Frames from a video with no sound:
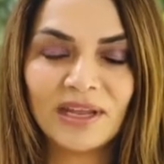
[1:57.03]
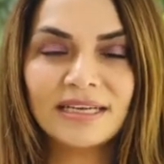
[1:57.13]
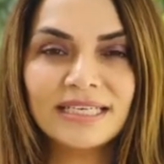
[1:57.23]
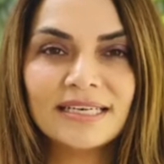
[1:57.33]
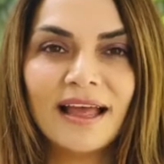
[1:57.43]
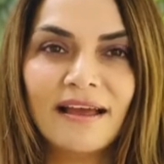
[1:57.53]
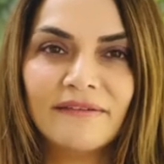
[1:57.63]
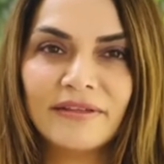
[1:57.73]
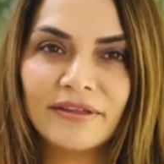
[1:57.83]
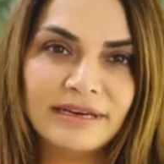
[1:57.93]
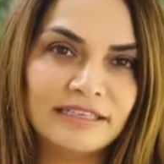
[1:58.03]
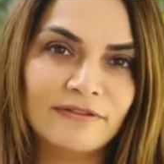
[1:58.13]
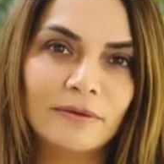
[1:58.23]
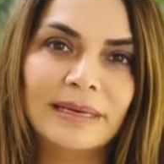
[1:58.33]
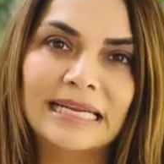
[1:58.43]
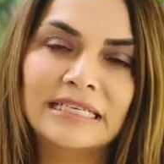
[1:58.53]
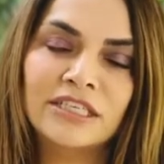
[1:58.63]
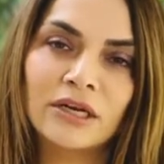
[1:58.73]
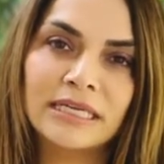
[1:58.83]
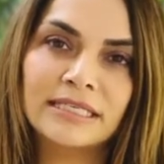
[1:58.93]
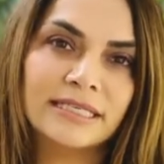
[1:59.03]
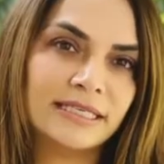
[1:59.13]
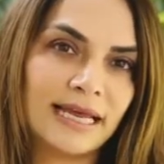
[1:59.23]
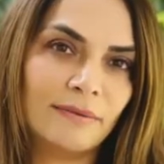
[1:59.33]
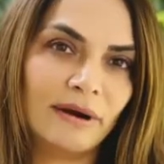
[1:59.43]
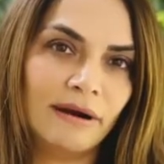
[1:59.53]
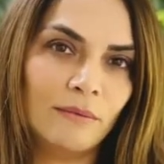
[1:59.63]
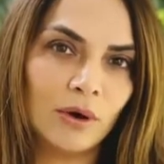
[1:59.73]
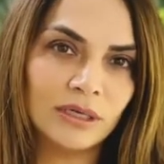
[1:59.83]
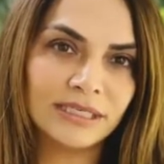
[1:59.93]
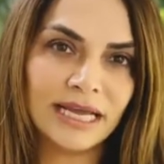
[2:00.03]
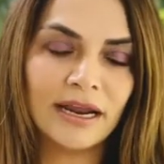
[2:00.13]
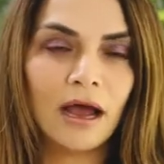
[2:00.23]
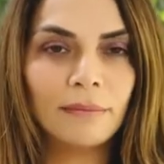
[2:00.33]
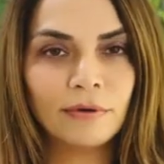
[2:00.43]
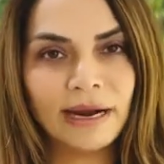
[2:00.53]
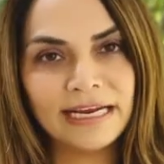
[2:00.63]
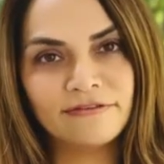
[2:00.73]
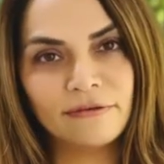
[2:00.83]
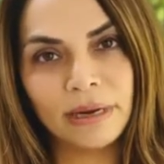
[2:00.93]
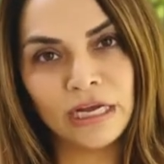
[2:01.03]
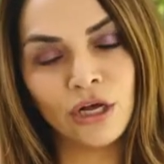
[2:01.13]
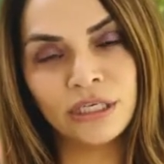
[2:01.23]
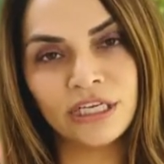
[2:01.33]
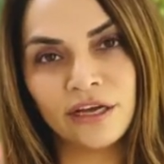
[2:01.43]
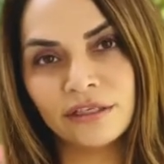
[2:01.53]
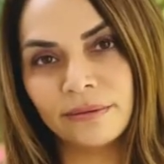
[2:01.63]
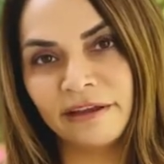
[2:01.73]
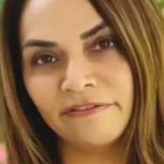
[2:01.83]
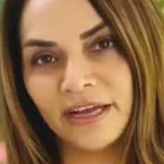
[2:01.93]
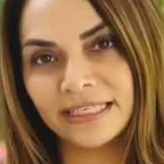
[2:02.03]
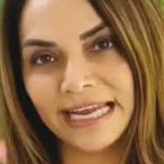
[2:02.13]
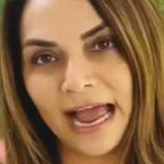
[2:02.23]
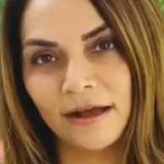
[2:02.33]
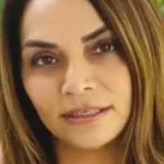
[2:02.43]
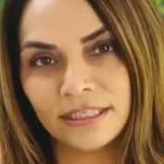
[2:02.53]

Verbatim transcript: I didn't have $3 to $4 million to stay where I was and upgrade from my condo to my first house.